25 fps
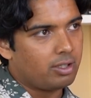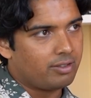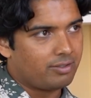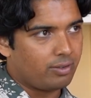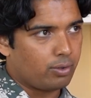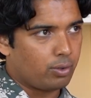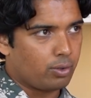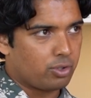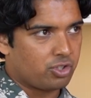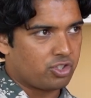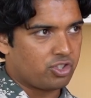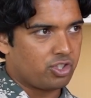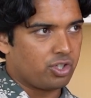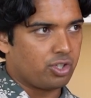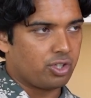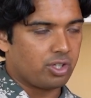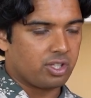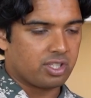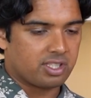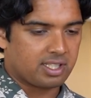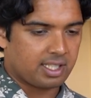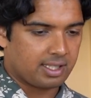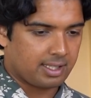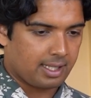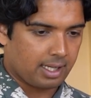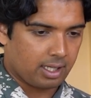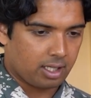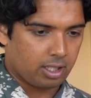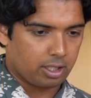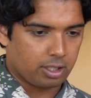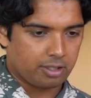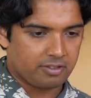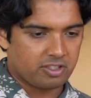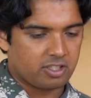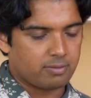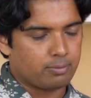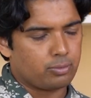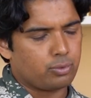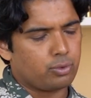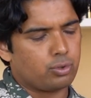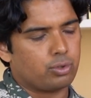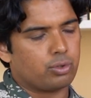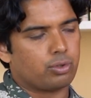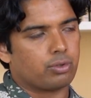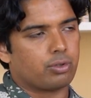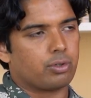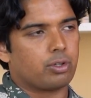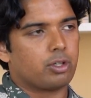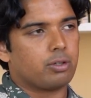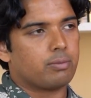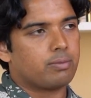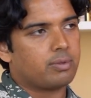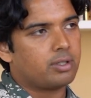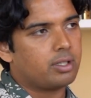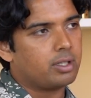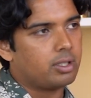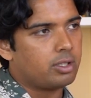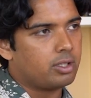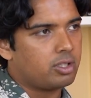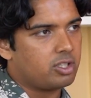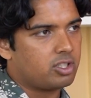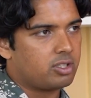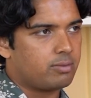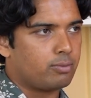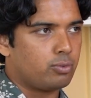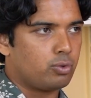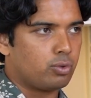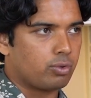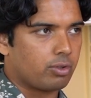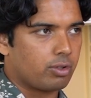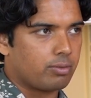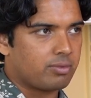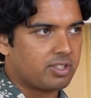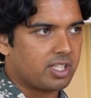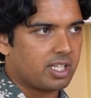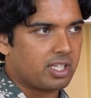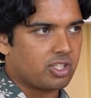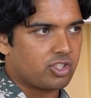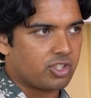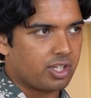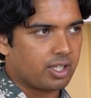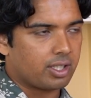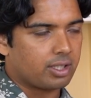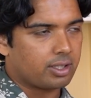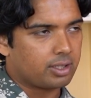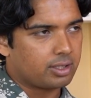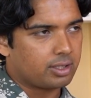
for students in that kind of small group teaching?